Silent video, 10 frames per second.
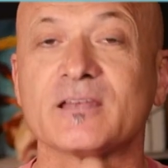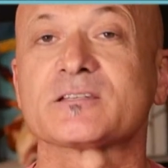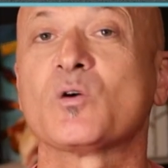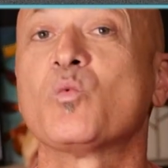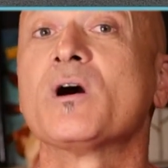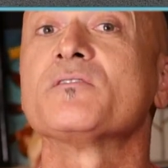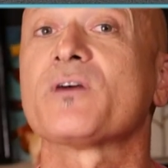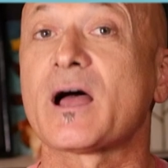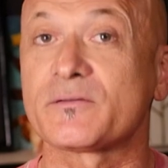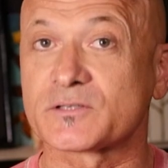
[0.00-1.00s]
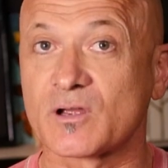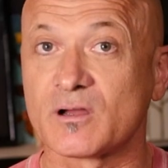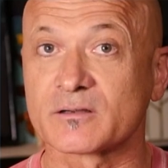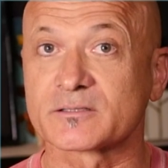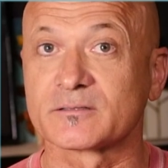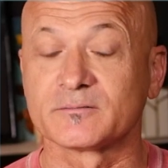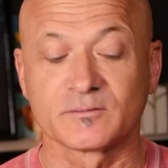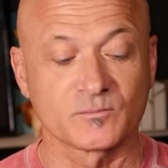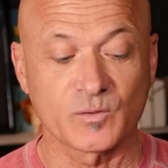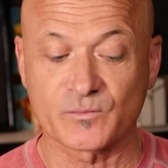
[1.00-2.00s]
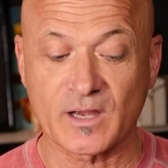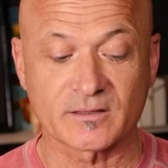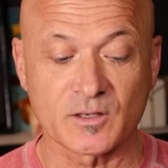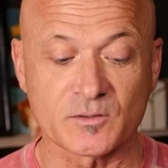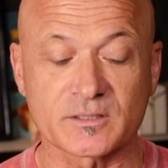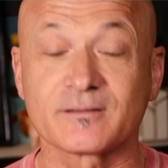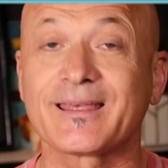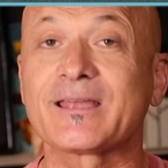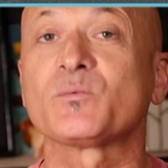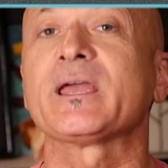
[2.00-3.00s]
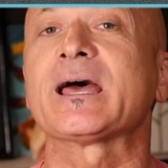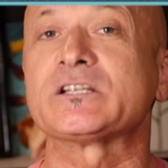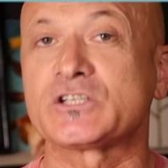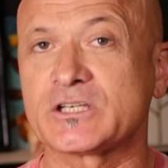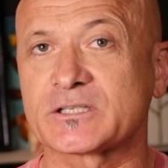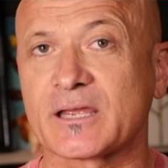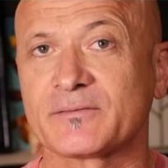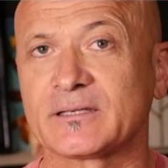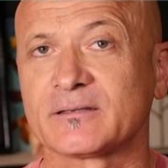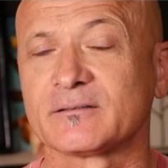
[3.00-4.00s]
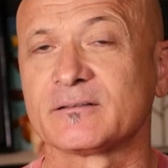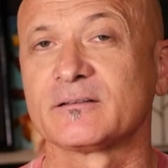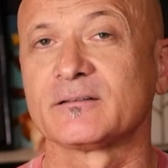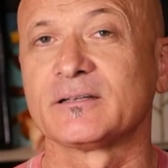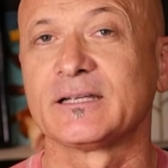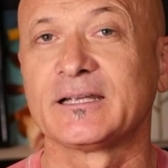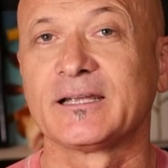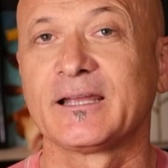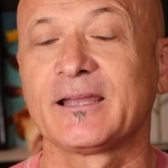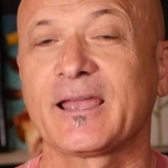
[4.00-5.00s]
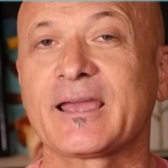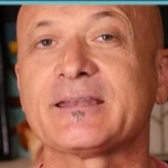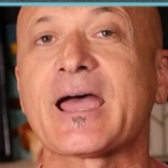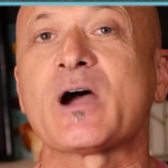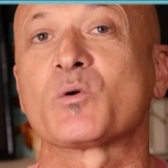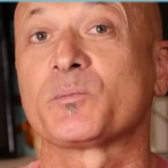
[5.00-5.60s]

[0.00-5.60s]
So 1-5 songs. We've got those. Then we add G7, and now we're